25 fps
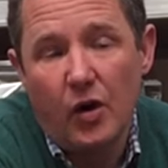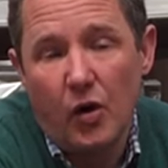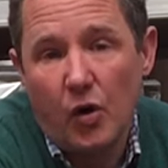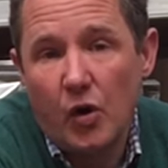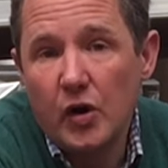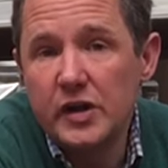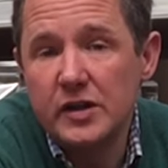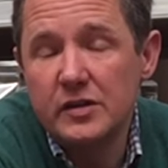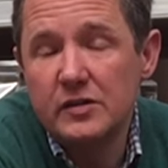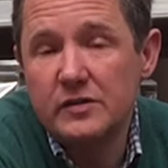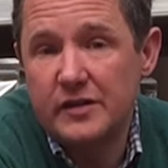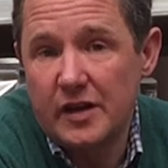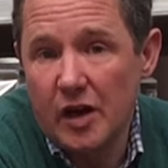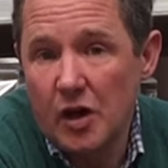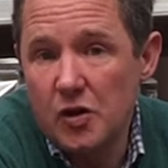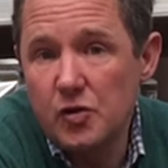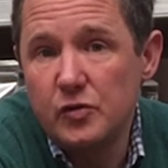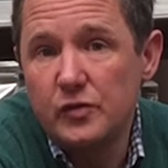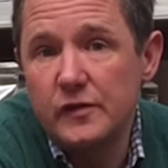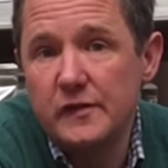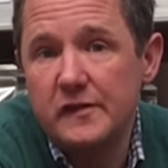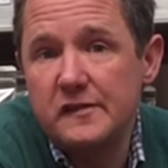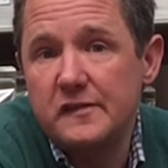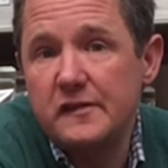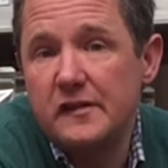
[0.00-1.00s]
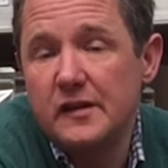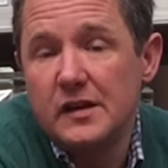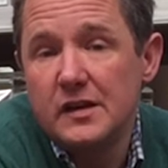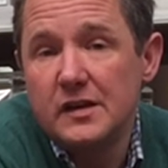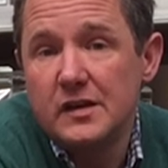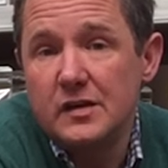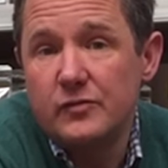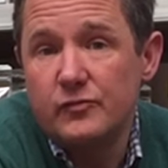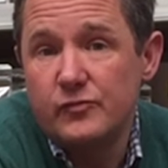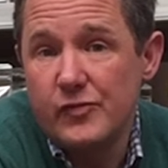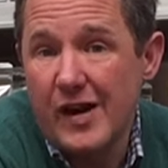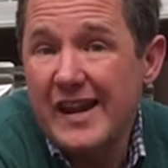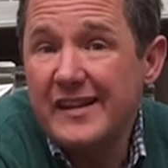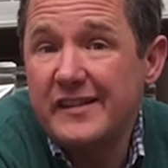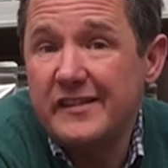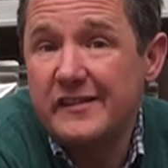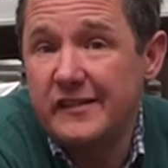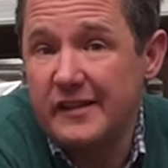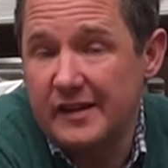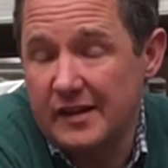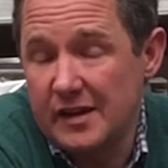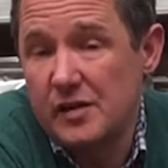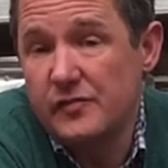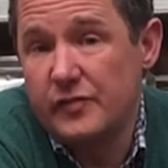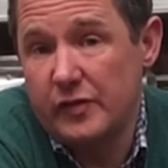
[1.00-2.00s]
Oil goes
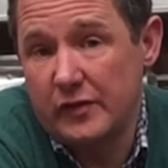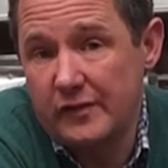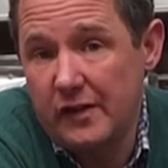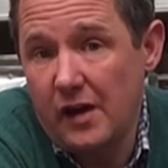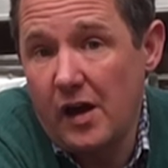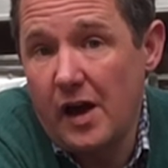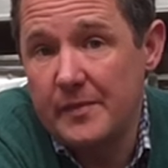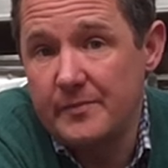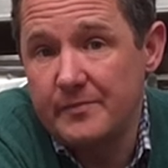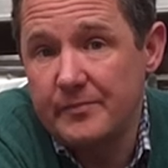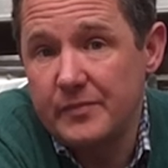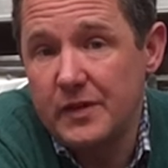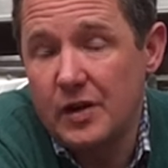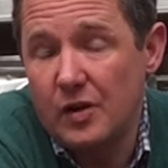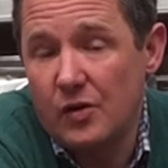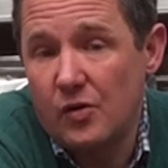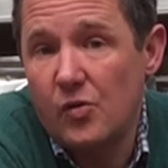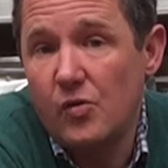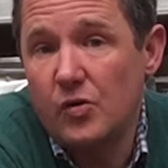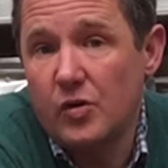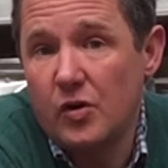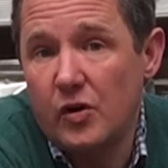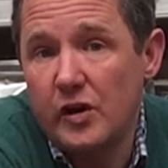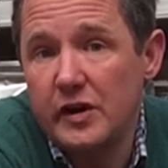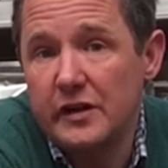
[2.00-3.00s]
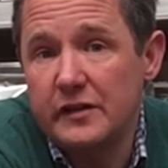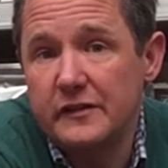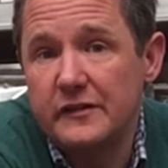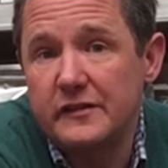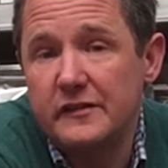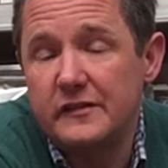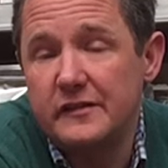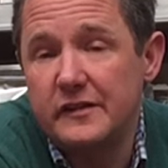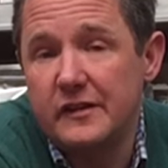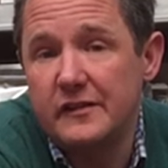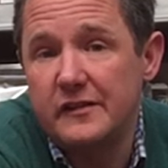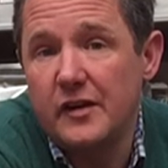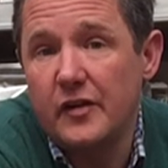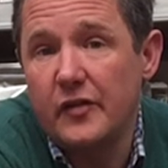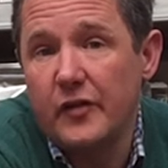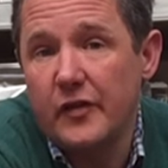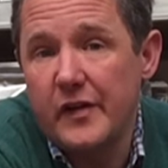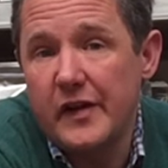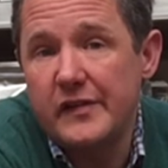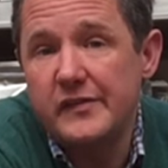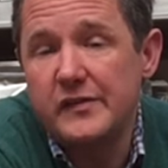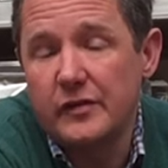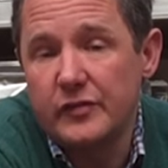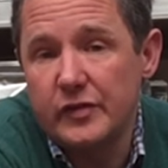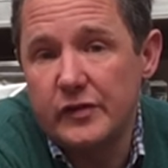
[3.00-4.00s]
rancid over time. You know, all oils
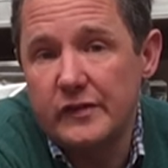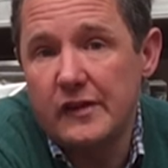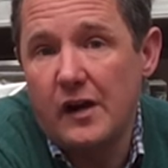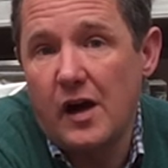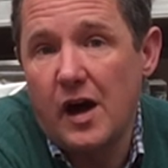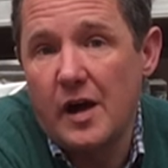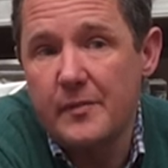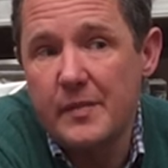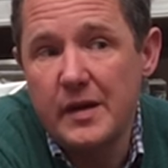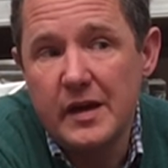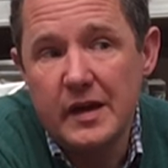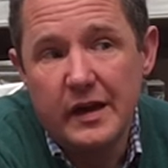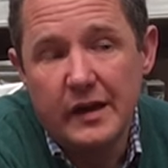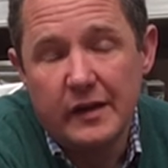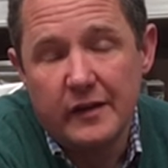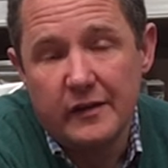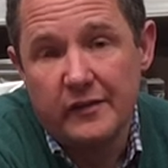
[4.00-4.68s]
deteriorate over time.